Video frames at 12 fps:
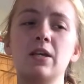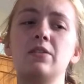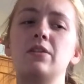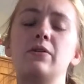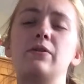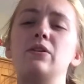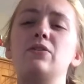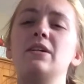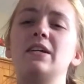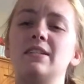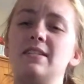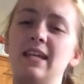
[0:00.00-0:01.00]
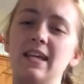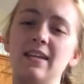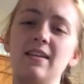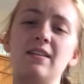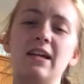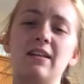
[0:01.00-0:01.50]
So using a
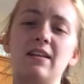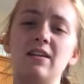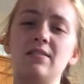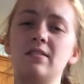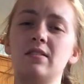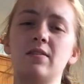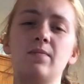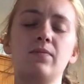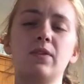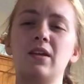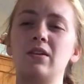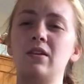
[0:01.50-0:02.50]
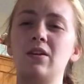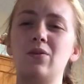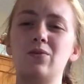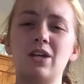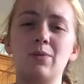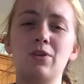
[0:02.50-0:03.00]
tin like this,
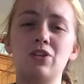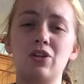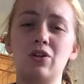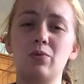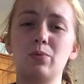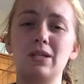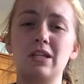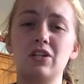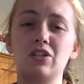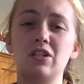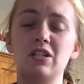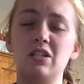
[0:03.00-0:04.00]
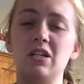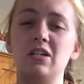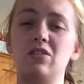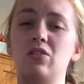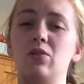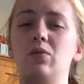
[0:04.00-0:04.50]
no damage at all will be done to the tea.
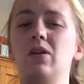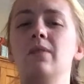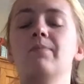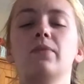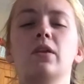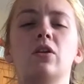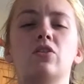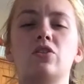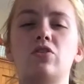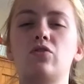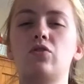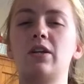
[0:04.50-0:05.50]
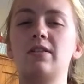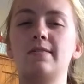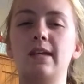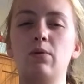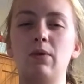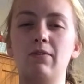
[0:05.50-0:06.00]
So just try to
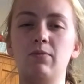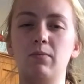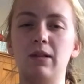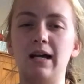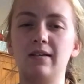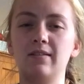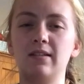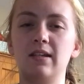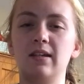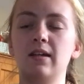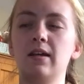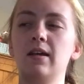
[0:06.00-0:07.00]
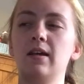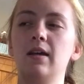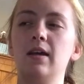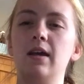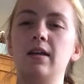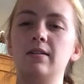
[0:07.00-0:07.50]
stay away from plastic
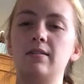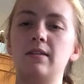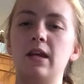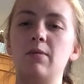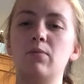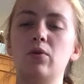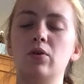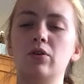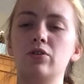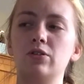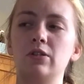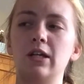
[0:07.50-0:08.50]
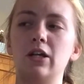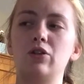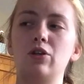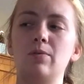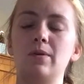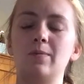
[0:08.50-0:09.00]
and stay more to like
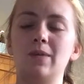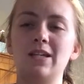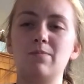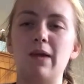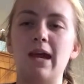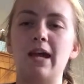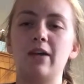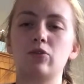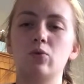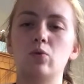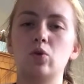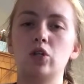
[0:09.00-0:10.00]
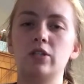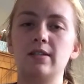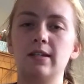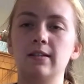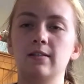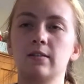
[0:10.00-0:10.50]
aluminum lace bags or
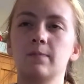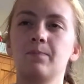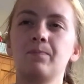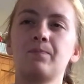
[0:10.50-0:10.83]
tins.